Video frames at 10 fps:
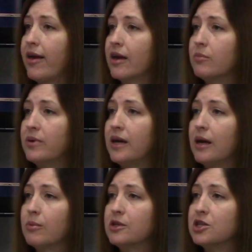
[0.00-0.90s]
in being
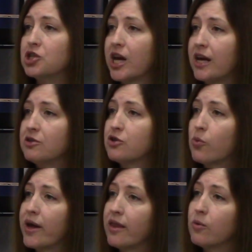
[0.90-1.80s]
able to change
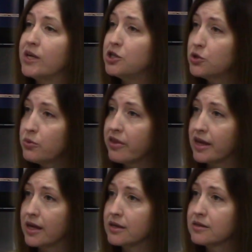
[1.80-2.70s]
the way that we do
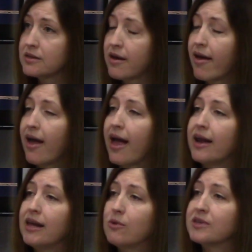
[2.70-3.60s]
things,
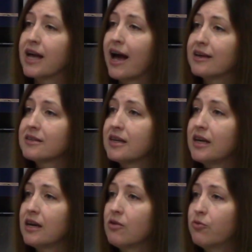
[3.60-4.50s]
and he was
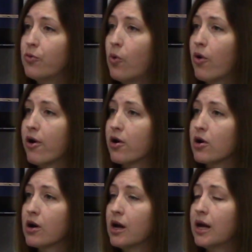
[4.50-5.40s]
asking
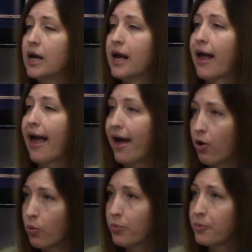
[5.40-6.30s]
for
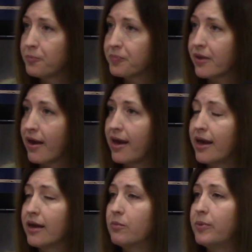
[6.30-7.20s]
help
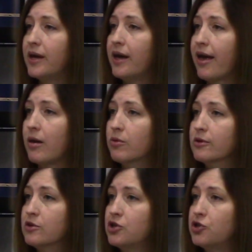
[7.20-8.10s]
in being
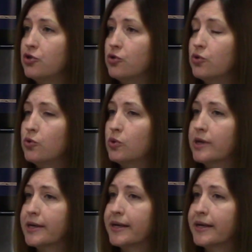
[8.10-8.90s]
able to